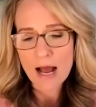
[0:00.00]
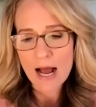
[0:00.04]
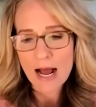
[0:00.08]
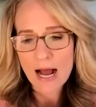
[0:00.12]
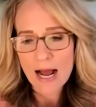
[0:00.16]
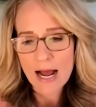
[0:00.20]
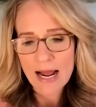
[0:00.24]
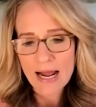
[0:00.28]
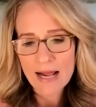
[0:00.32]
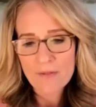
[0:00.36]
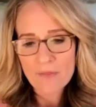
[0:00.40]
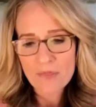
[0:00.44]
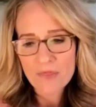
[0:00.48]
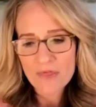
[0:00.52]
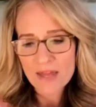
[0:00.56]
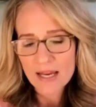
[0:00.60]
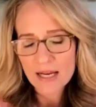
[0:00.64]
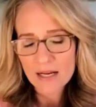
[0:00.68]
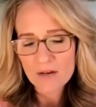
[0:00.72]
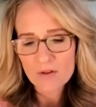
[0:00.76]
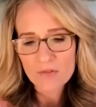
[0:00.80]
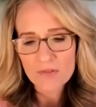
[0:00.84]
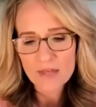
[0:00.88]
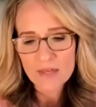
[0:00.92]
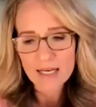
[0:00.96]
I
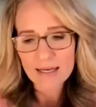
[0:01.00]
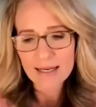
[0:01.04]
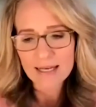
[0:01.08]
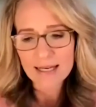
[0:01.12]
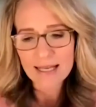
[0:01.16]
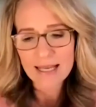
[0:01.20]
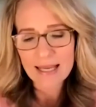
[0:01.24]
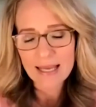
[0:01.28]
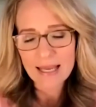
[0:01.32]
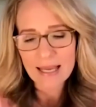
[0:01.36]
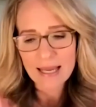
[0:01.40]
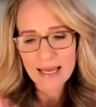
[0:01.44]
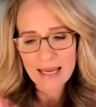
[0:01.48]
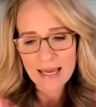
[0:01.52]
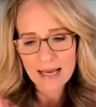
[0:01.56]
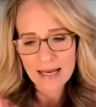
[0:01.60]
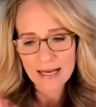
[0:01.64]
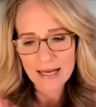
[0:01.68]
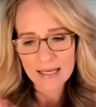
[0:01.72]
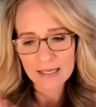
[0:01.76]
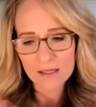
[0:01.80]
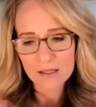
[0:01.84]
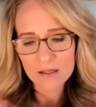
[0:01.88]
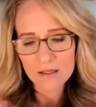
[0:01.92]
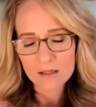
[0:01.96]
think that it
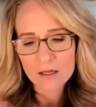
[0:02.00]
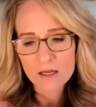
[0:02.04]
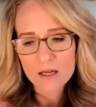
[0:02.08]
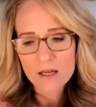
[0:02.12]
can